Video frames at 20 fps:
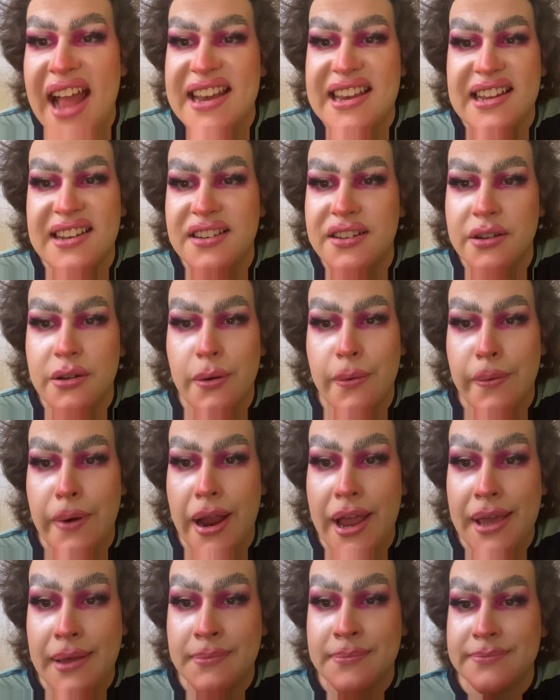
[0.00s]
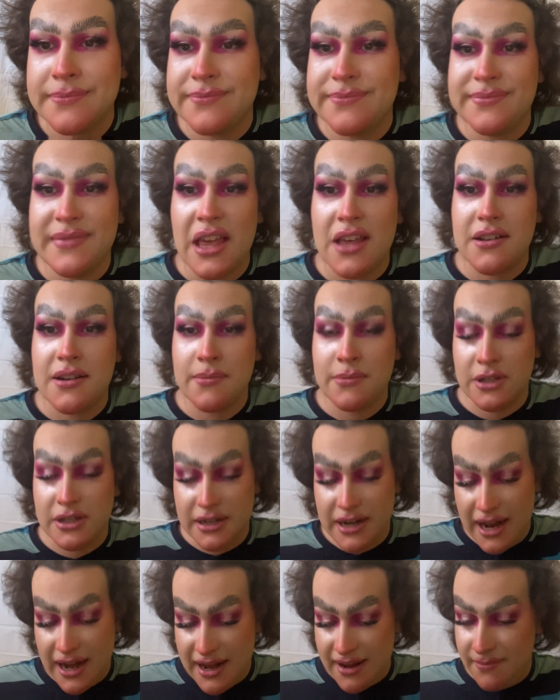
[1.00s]
didn't do it right, now that I'm looking
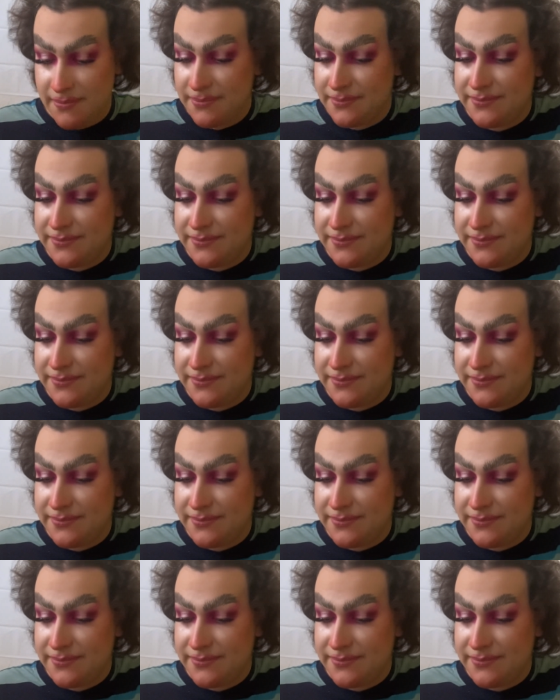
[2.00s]
at it.